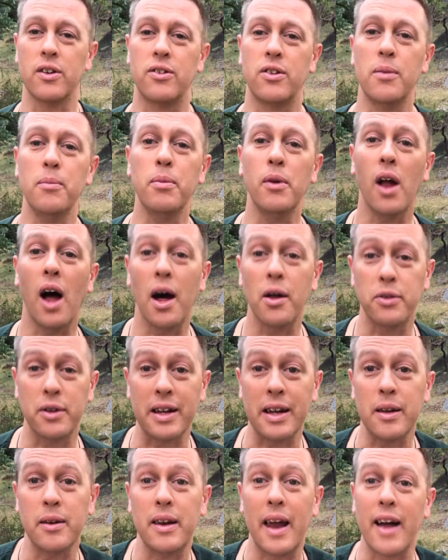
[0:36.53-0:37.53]

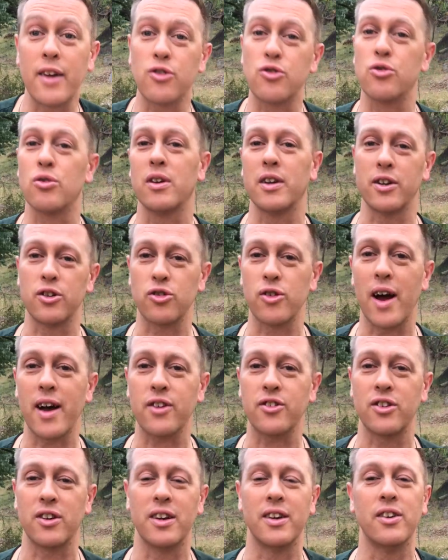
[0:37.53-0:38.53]
symbolizing natural
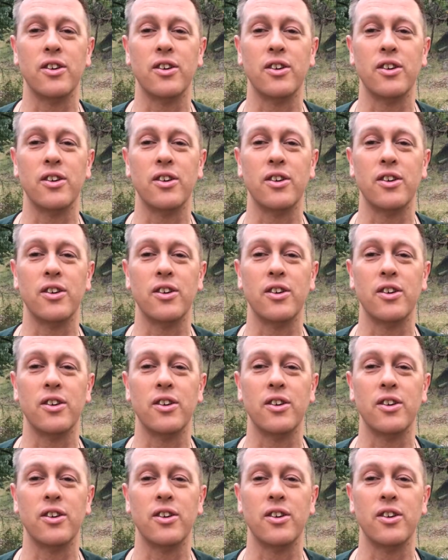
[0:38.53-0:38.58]
attraction,